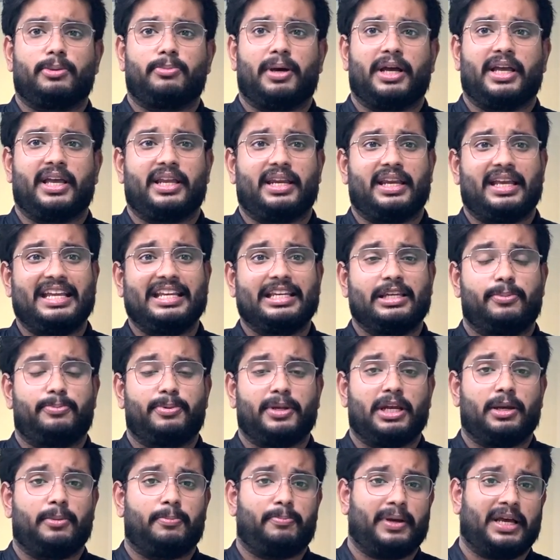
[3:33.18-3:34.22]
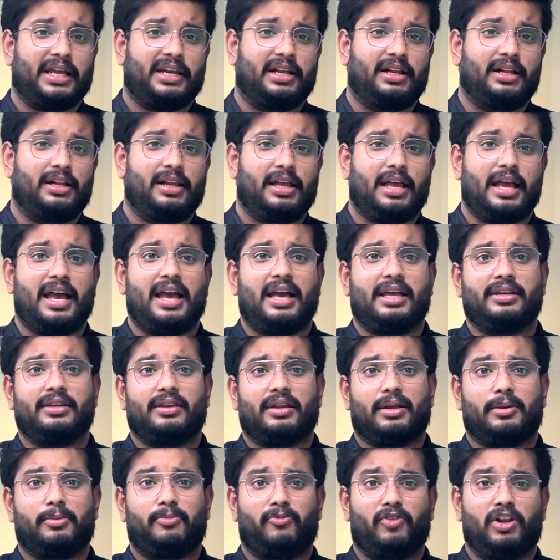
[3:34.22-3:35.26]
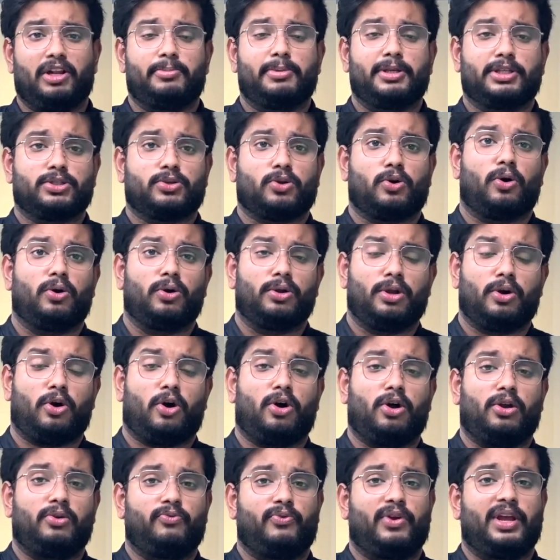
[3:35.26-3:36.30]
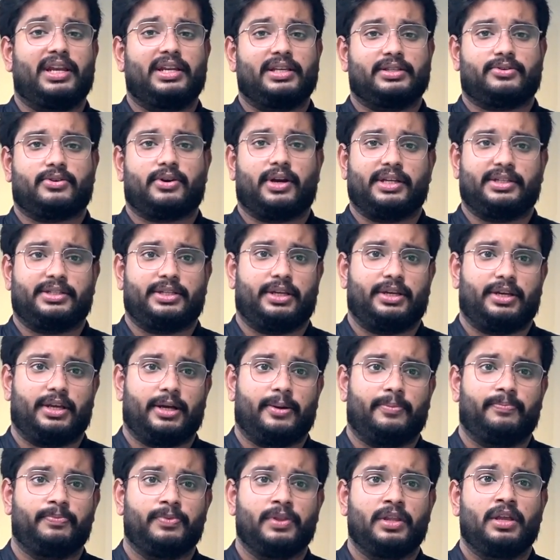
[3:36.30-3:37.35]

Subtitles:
by an independent panel and will be scored on various criteria.